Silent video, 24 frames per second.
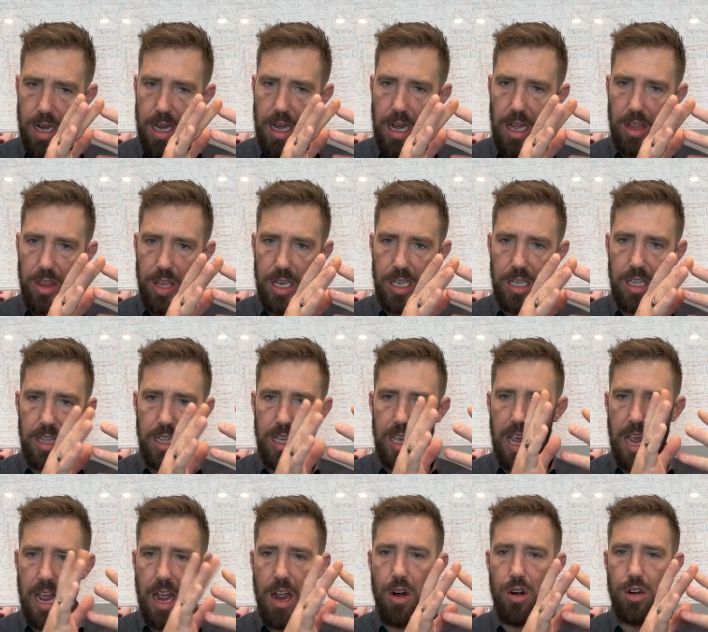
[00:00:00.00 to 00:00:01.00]
and I think that the
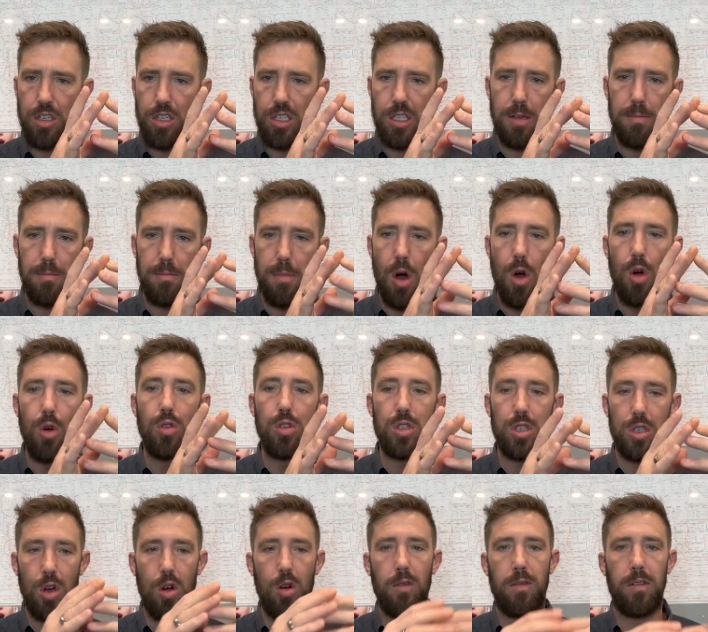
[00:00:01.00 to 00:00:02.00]
air is the most
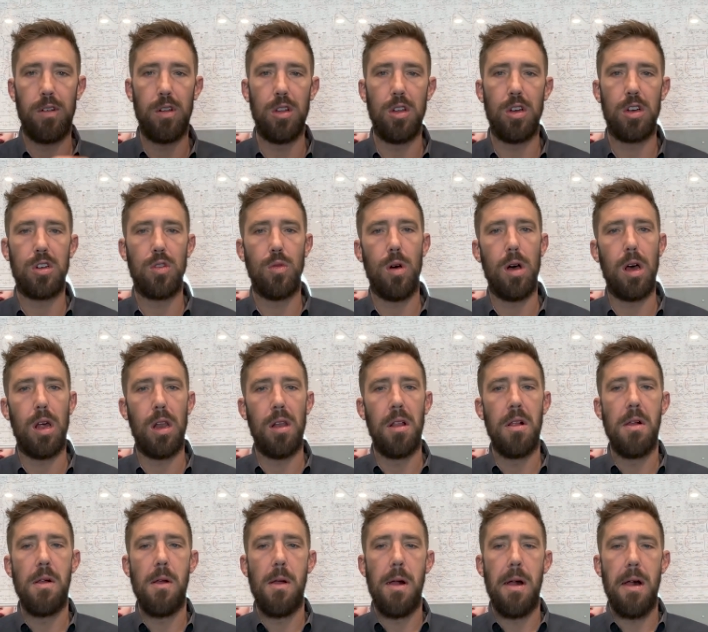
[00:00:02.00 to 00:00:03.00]
overlooked one.
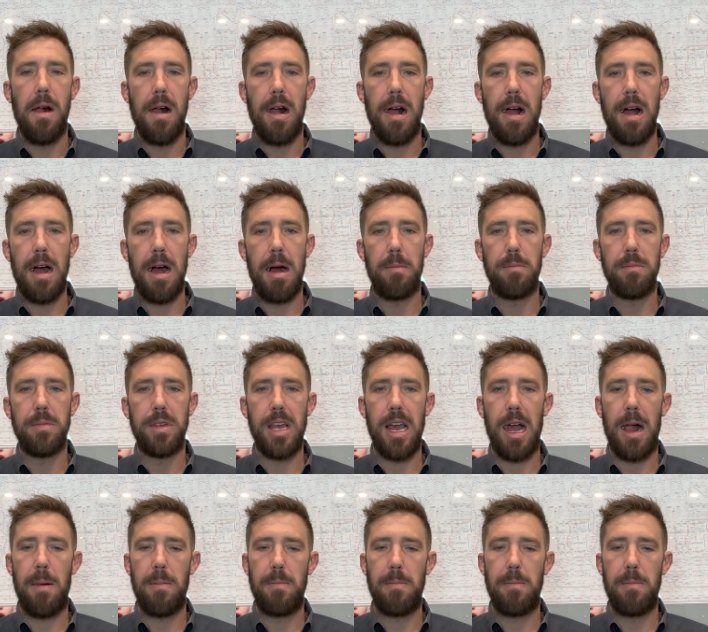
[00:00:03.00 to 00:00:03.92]
Um, yeah.